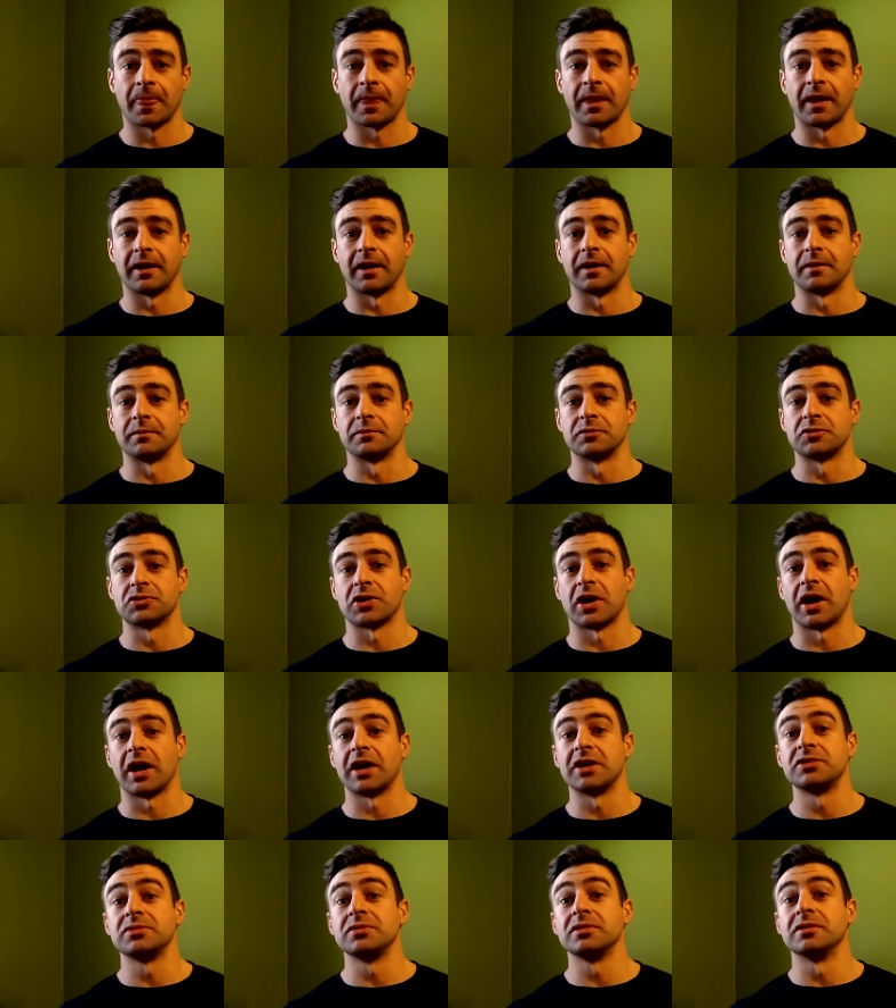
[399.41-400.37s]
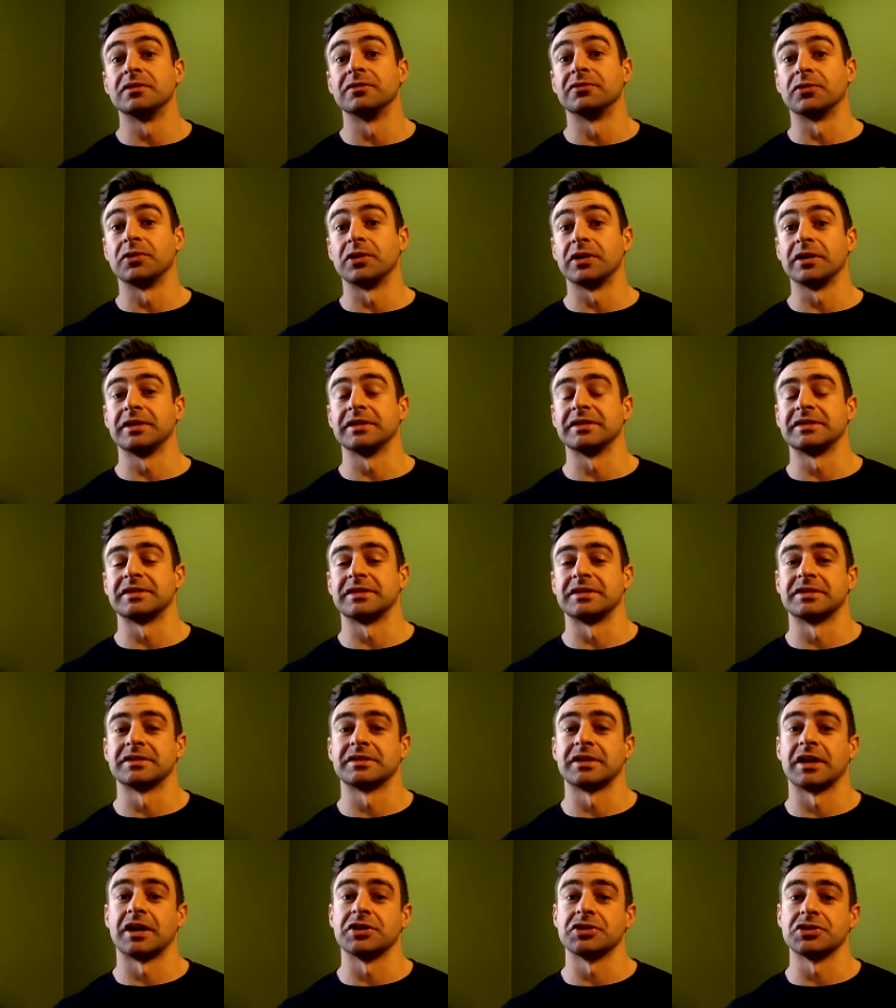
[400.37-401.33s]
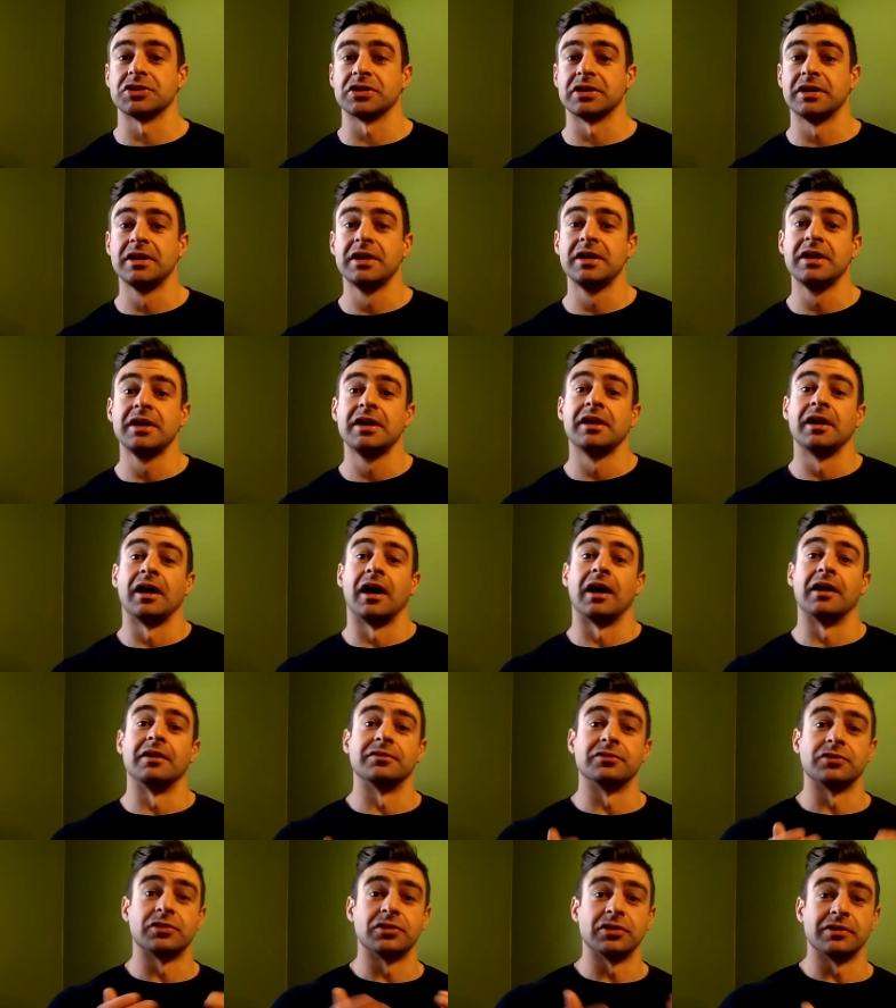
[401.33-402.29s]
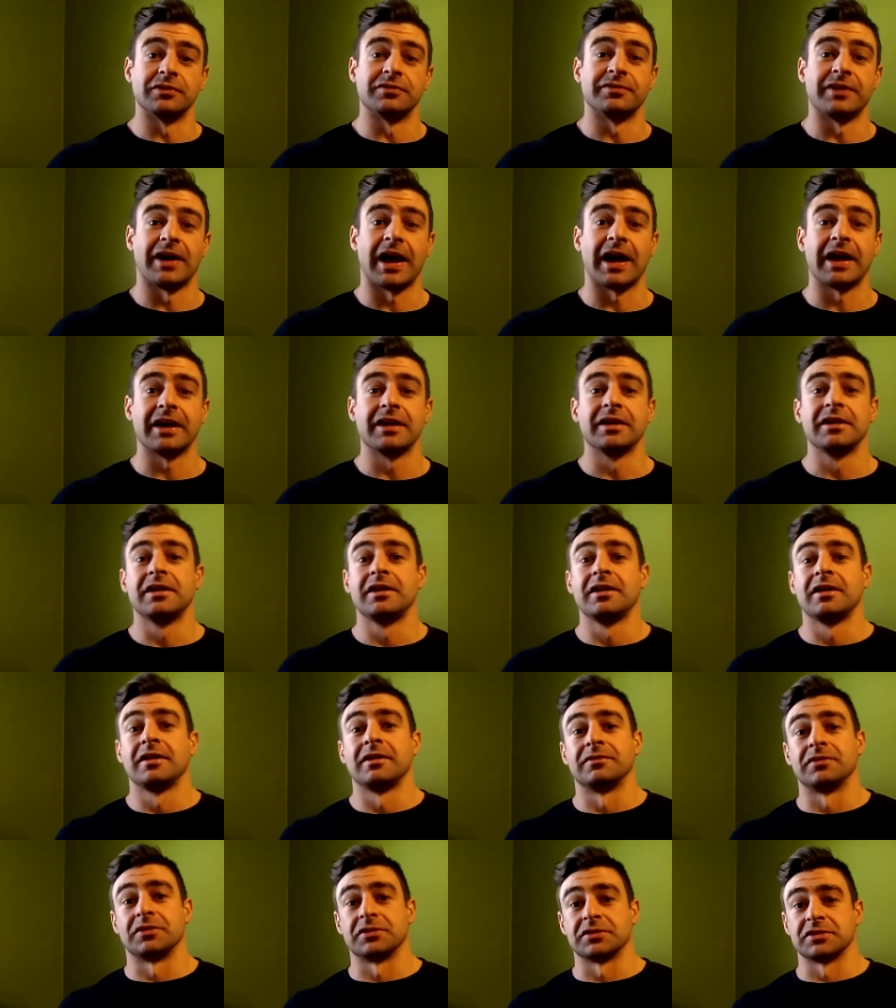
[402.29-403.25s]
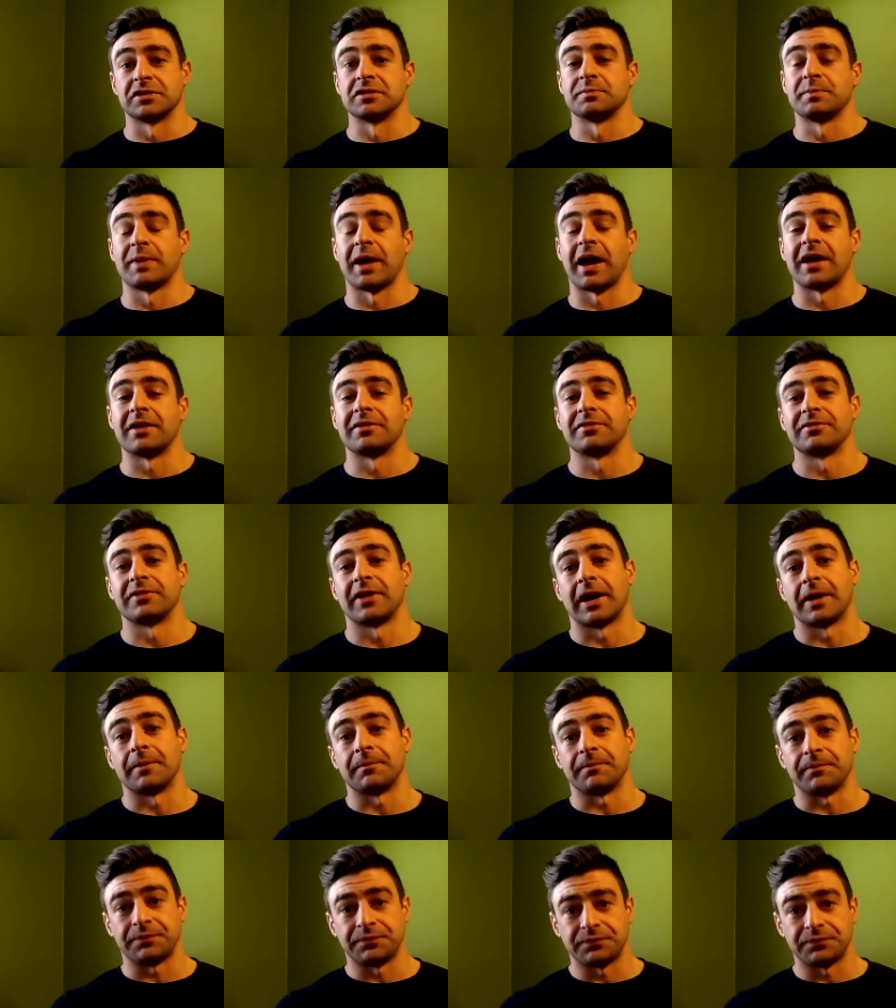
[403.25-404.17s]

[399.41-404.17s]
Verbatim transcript: Um, try to avoid this discussion of good fat versus bad fat,